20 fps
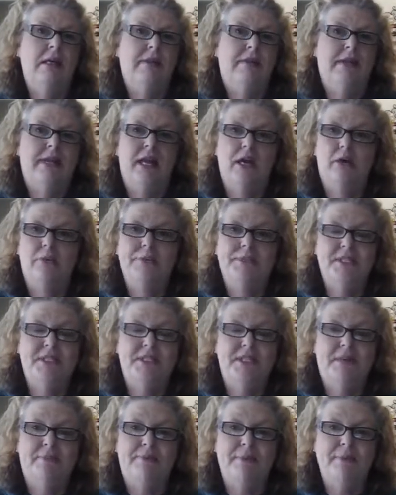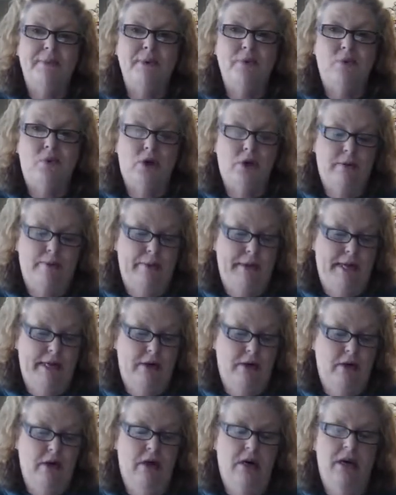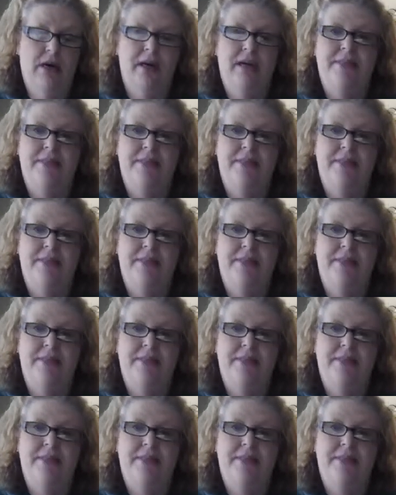that helps the supplement work better.